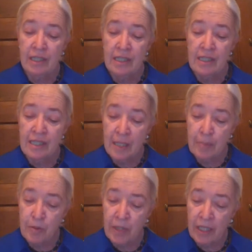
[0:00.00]

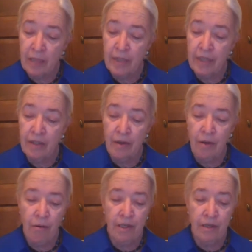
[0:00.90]
Steps were coming and
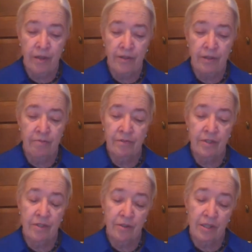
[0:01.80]
going on the
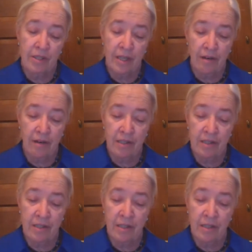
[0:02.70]
deserted terrace.